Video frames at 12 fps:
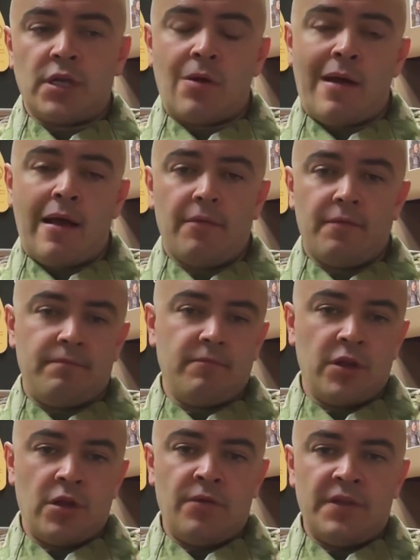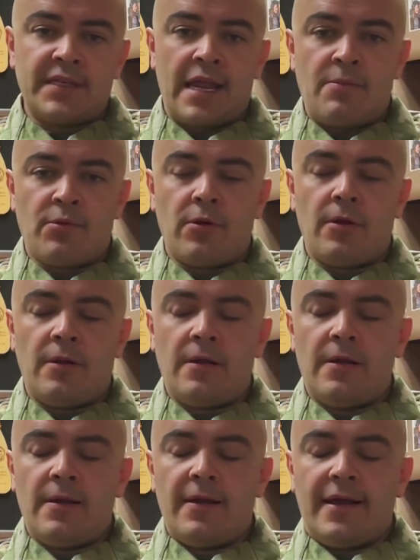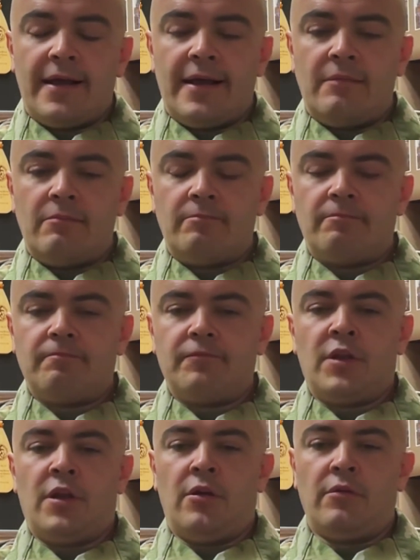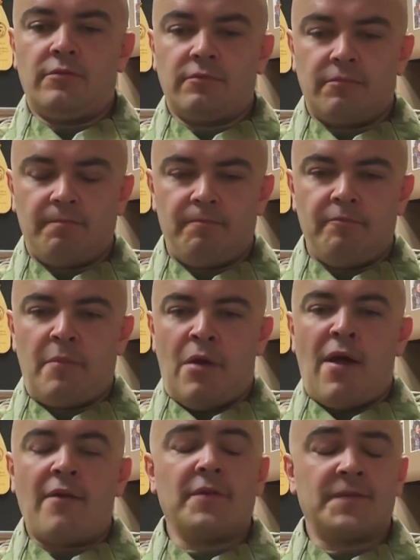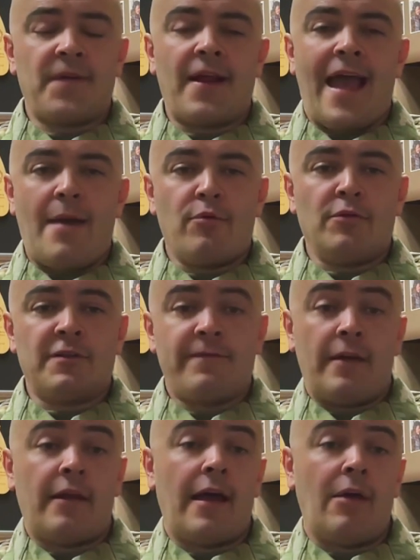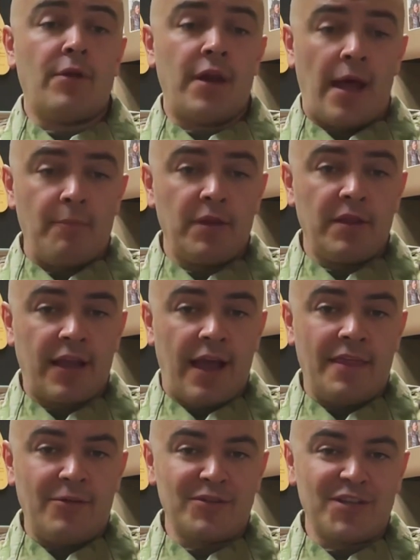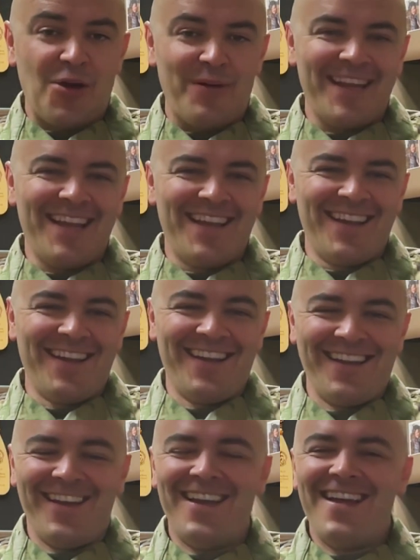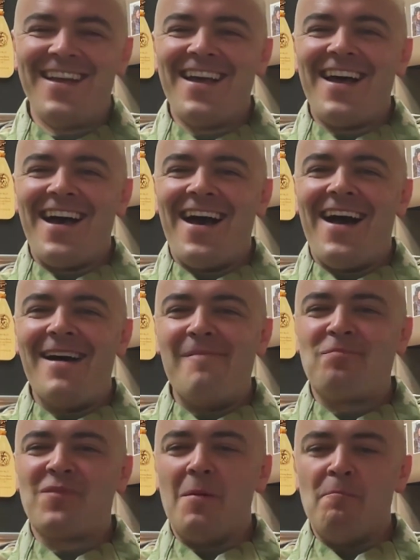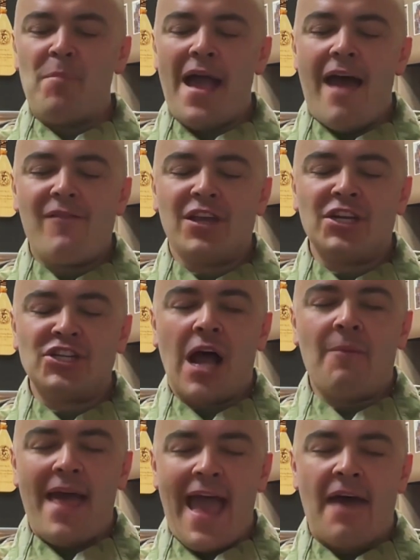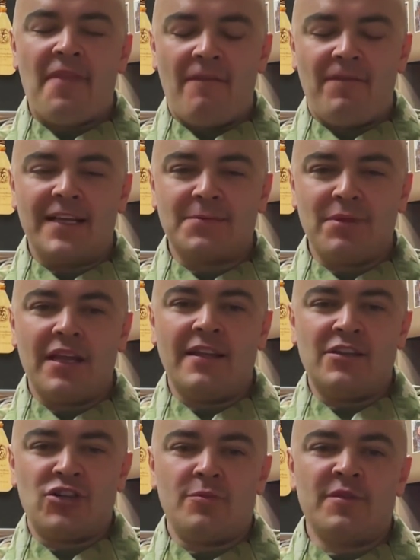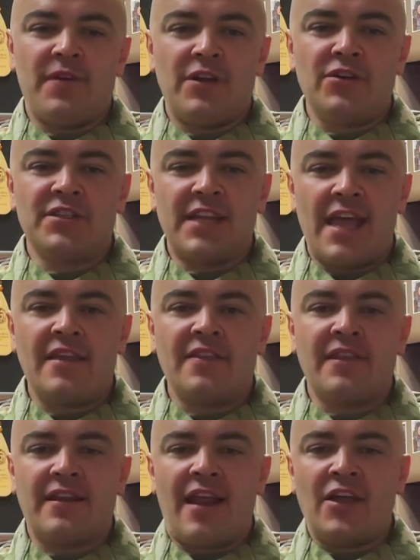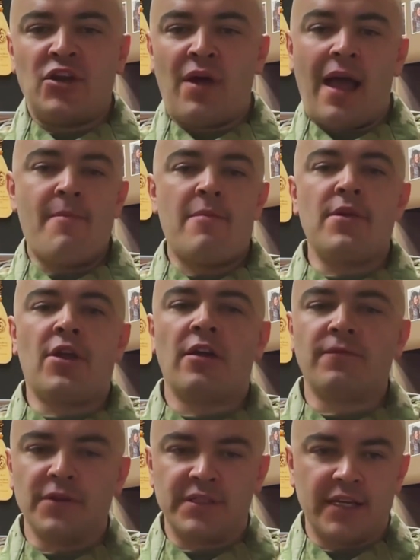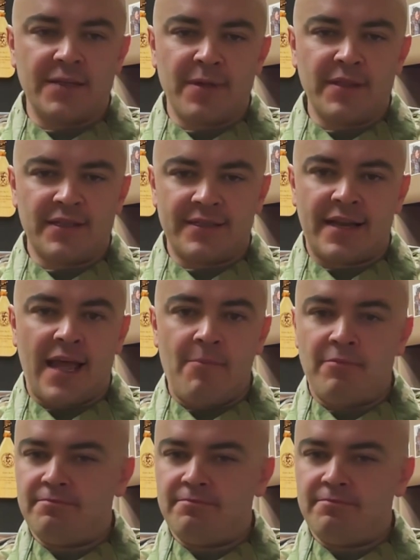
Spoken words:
go out, this April. My wife was very happy when she found out I would not be the guy that was going. But having a job that had that flexibility in terms of understanding that, I may be gone for 6 months at a time,